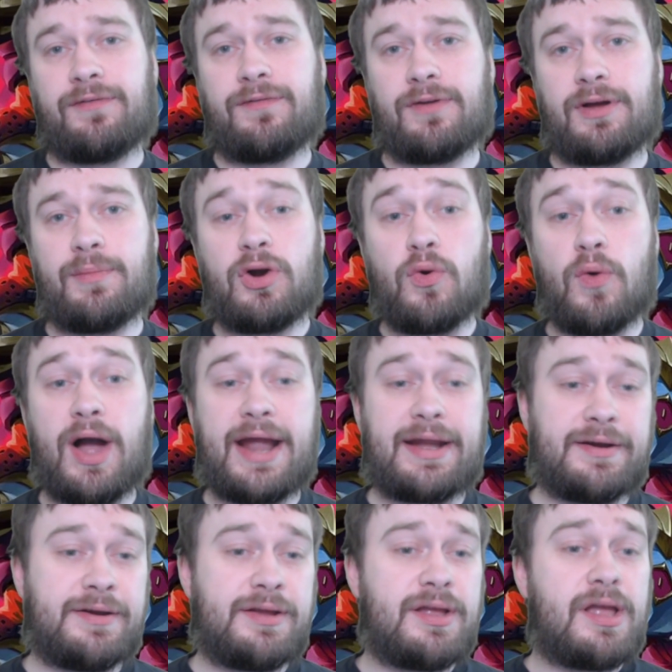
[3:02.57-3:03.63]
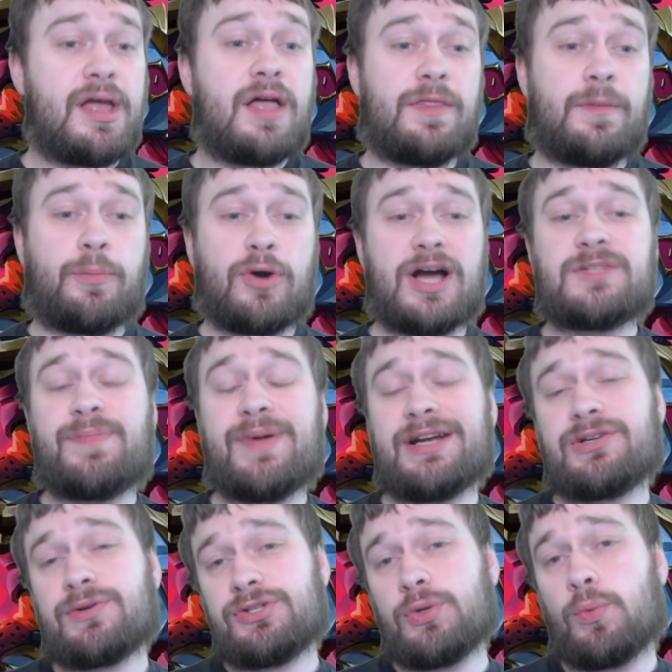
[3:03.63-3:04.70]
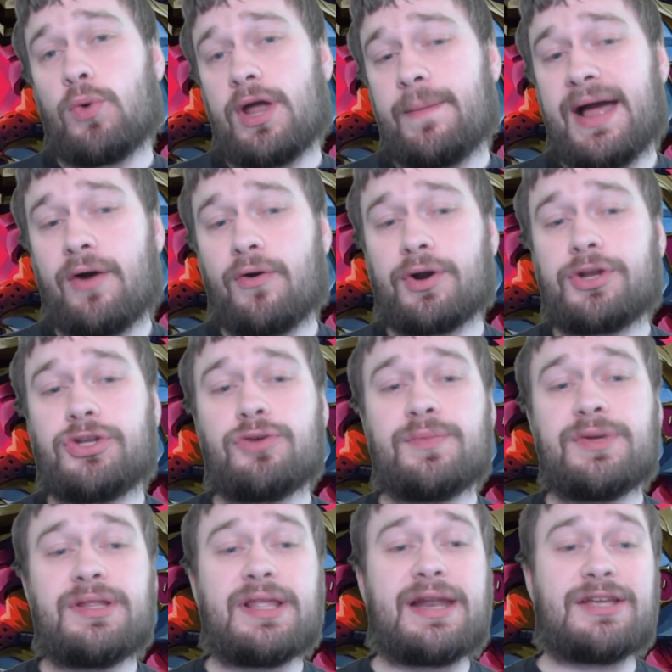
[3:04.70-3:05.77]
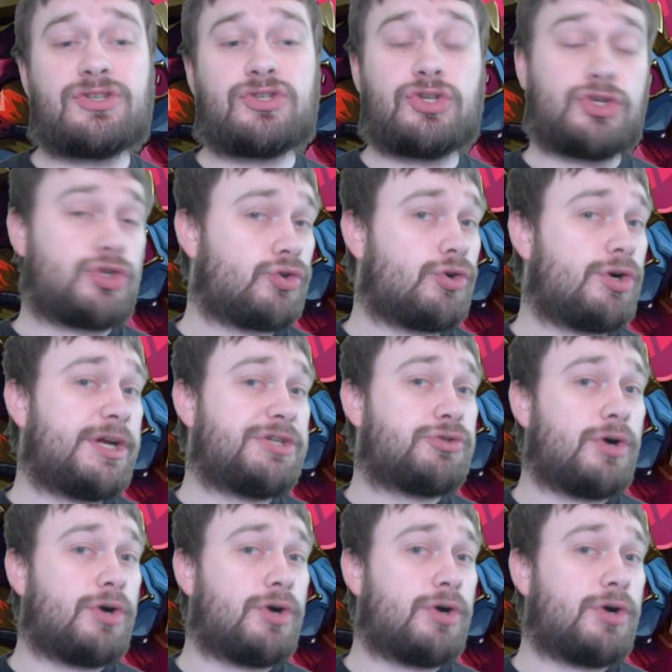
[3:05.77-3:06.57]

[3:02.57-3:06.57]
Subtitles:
from a Quadern. The Prospector is a 1 power human that has destroyed,